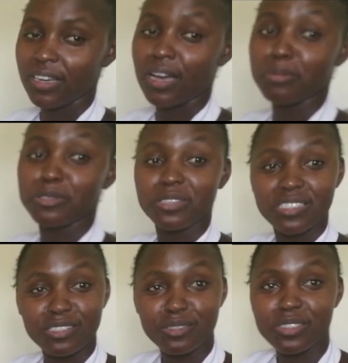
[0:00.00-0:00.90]
I'm also a
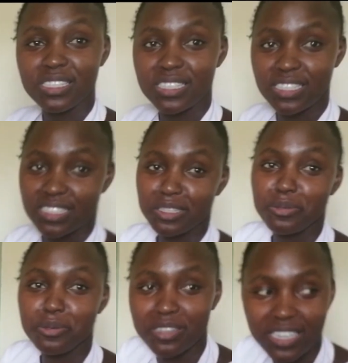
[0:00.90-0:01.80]
student at the
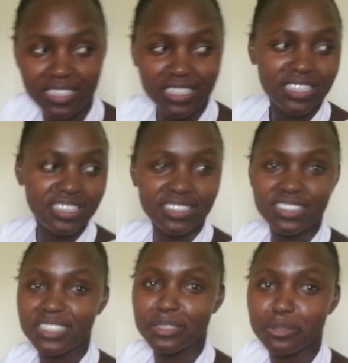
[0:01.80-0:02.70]
UoN
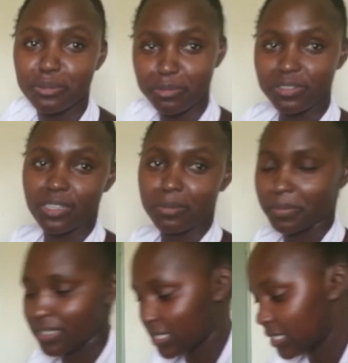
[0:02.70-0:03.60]
Kisumu
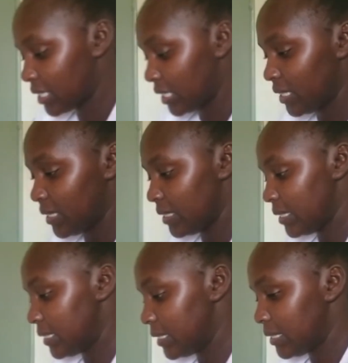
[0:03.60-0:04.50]
campus
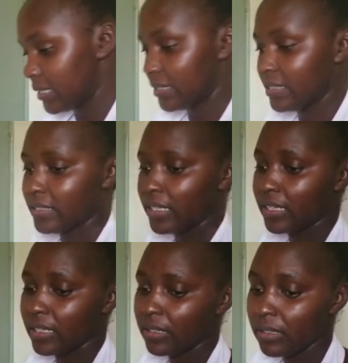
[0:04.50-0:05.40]
and
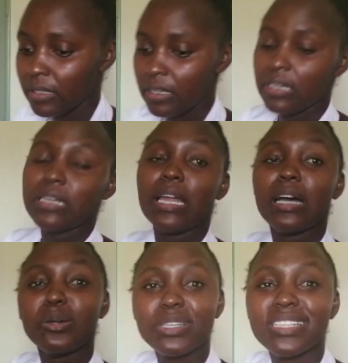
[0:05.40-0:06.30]
taking
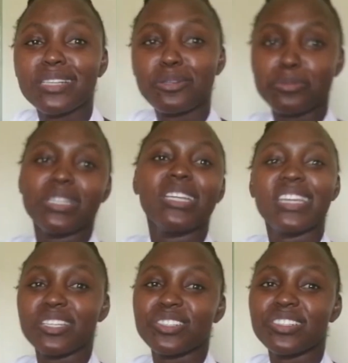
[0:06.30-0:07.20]
language and
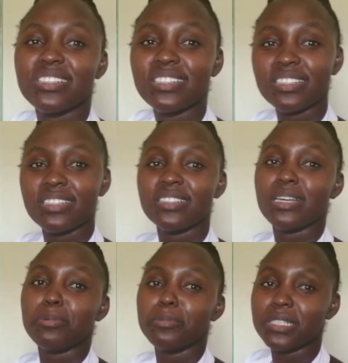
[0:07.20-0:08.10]
communication,
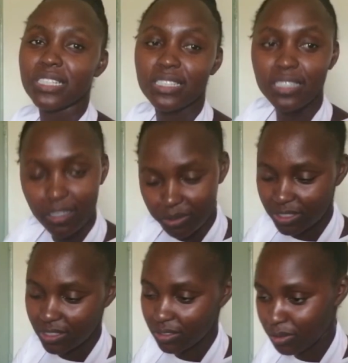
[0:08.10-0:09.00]
double major
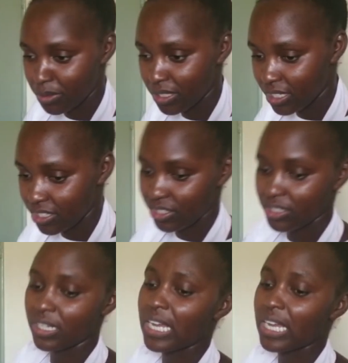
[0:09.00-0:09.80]
language and communication